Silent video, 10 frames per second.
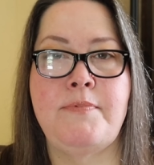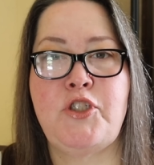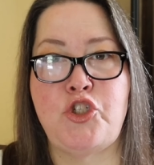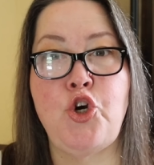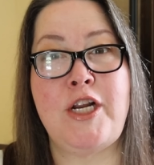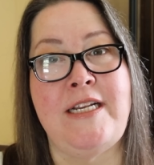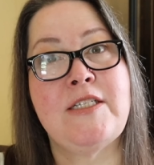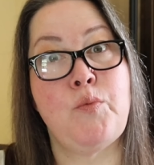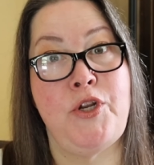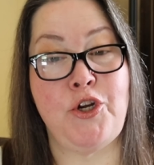
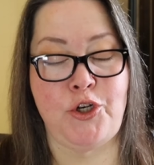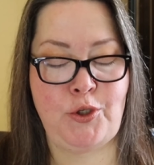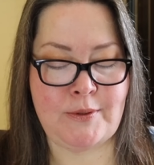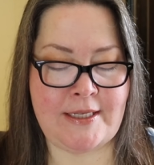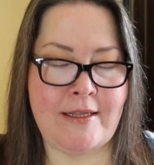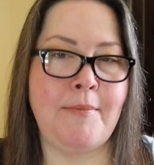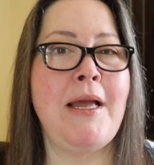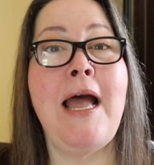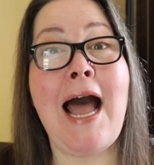sturdiness when you're using them.